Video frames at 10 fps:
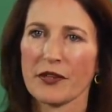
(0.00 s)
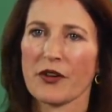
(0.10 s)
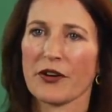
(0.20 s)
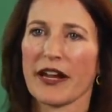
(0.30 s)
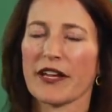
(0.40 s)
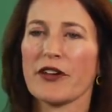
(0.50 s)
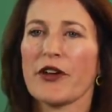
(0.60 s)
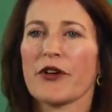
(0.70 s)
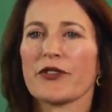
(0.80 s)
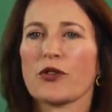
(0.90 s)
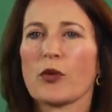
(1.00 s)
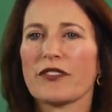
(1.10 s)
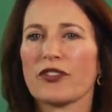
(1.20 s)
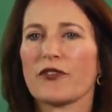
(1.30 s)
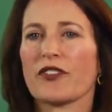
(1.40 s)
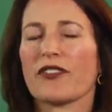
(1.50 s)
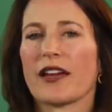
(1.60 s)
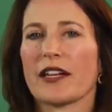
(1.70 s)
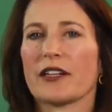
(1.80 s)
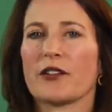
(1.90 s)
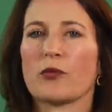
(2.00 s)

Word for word: Okay, so once you've decided,